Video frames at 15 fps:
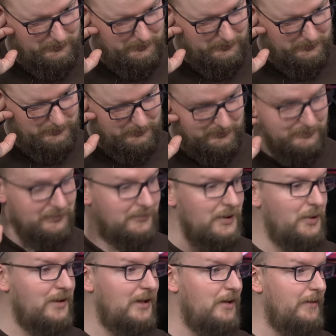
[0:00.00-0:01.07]
Mmm.
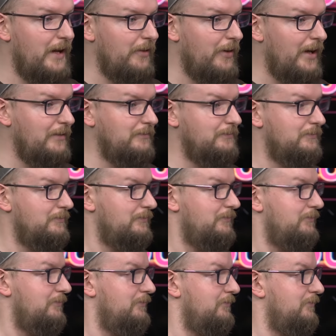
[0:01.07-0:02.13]
You can hear that, right? Yeah.